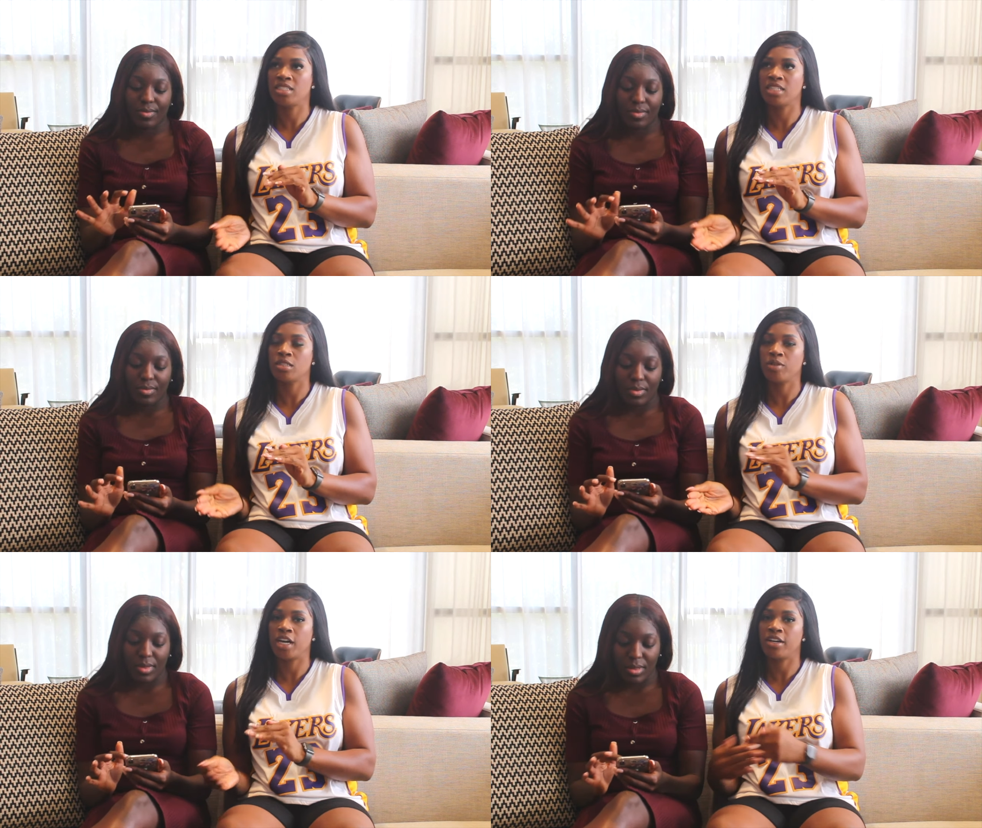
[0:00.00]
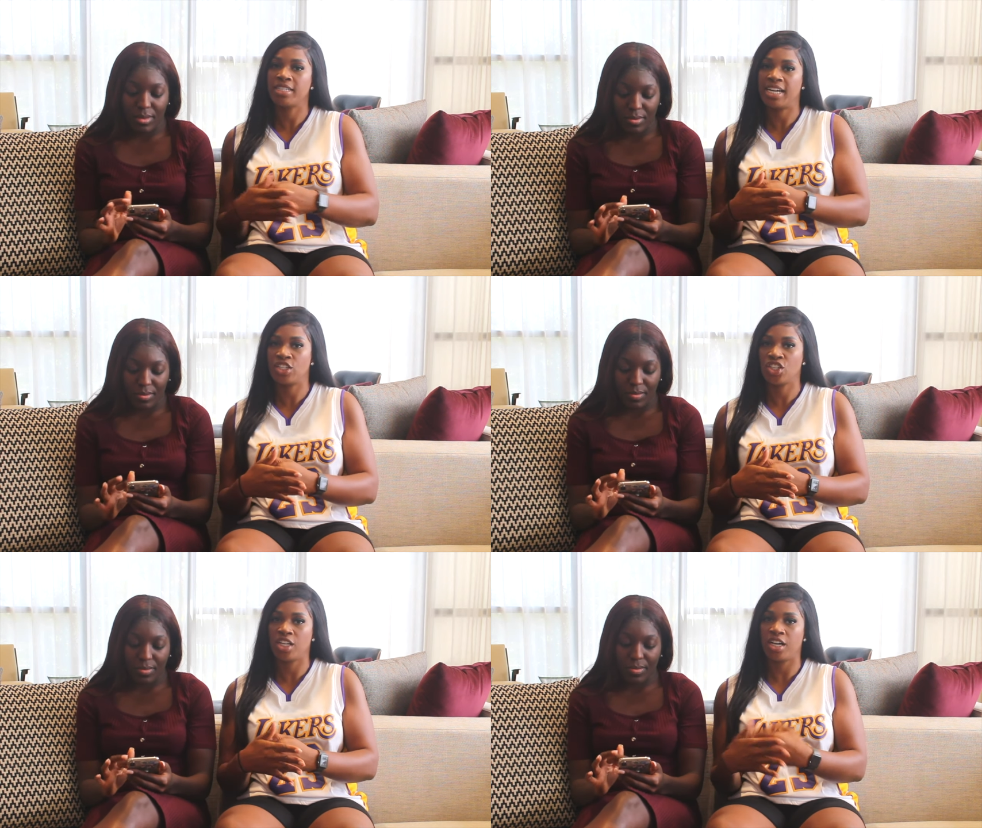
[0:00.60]
Speaker 1: since we are attached
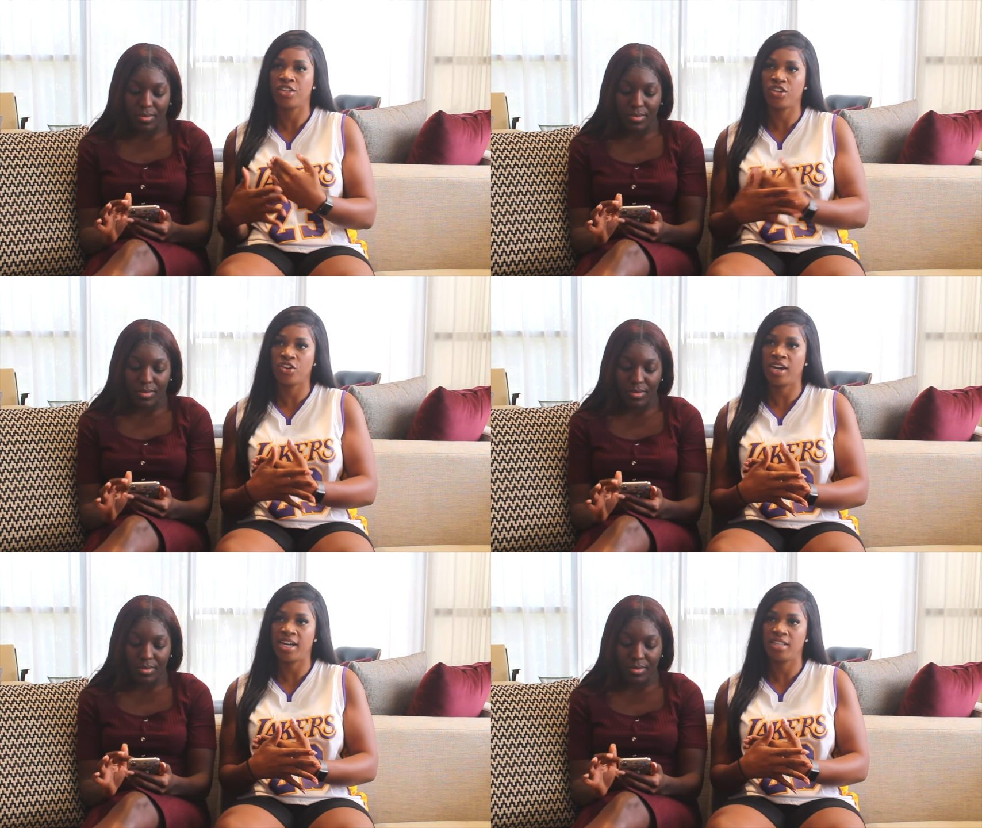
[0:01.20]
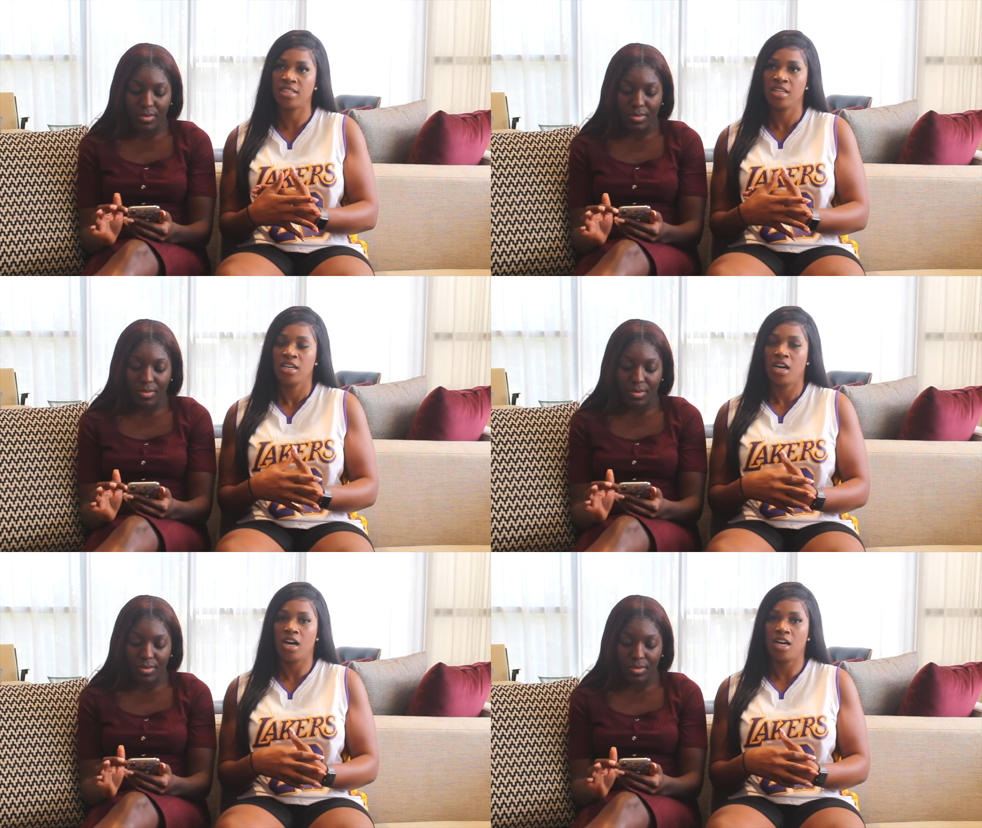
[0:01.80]
to the undergrad,
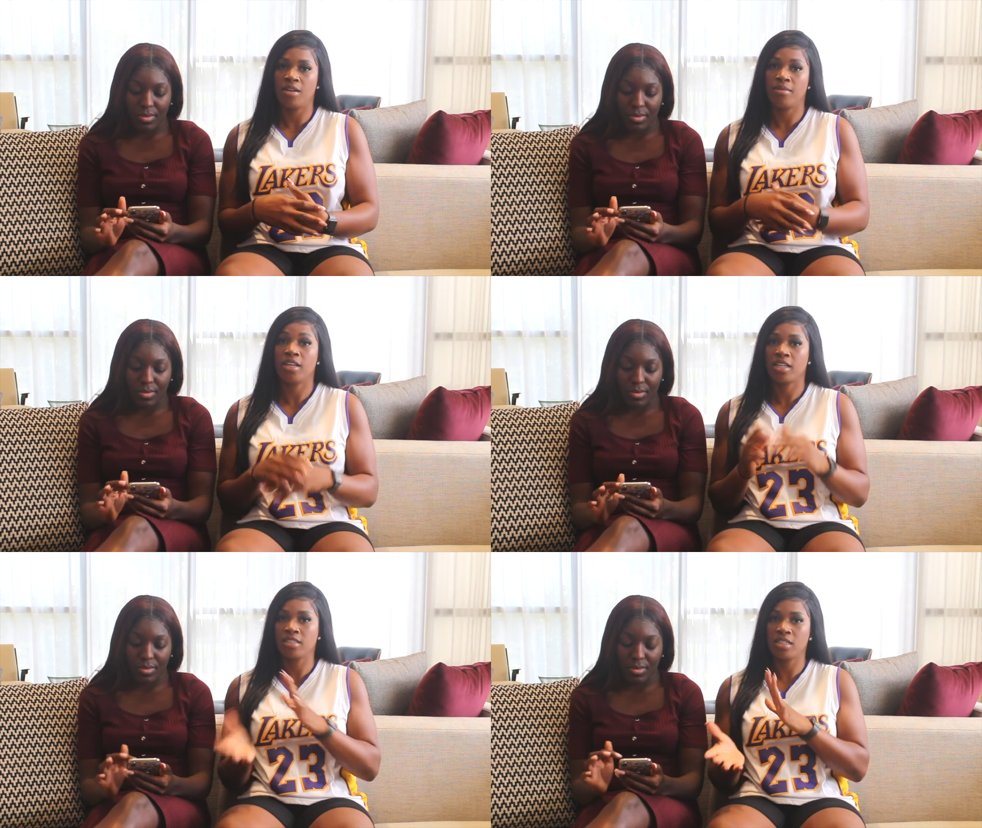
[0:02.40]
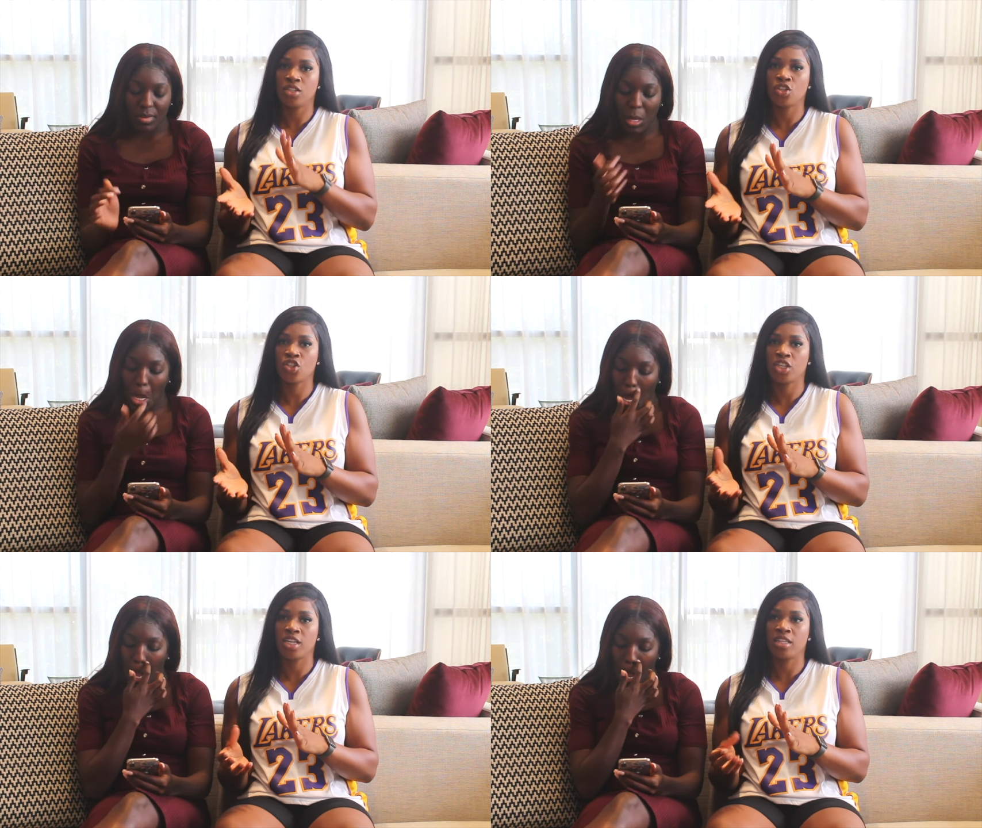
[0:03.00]
um,
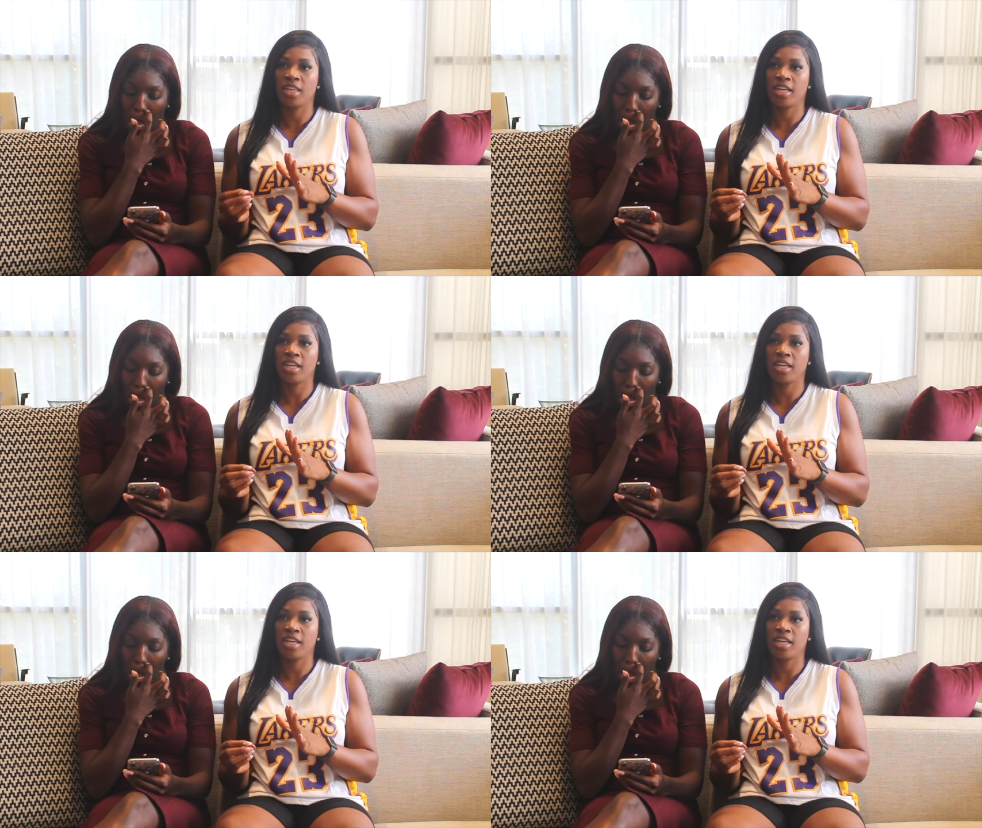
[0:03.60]
institution.